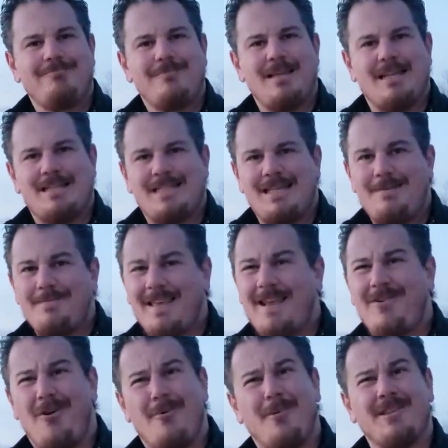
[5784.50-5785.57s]
then it seems
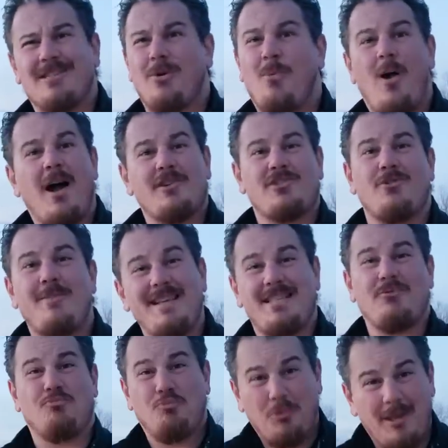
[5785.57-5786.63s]
like almost a wash. So it makes
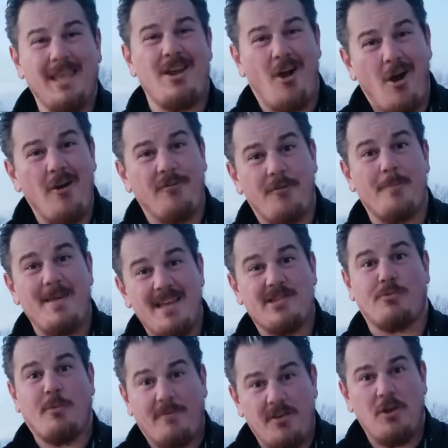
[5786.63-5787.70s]
it really hard for me as
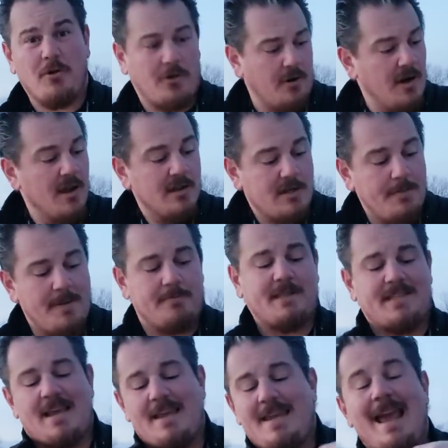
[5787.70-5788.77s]
a reviewer to be able to
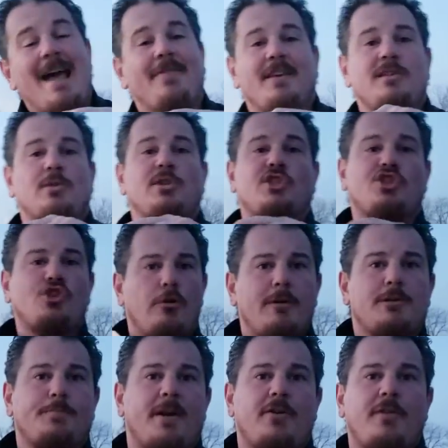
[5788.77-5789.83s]
say, yeah, this one's so
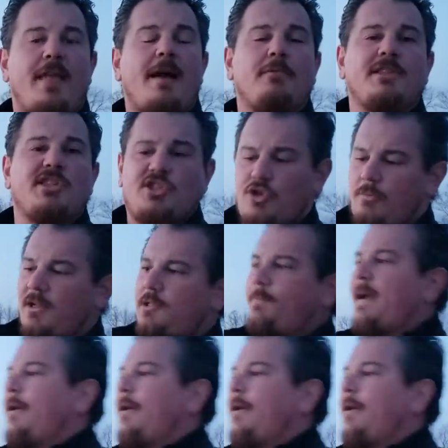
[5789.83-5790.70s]
much better and that one's so much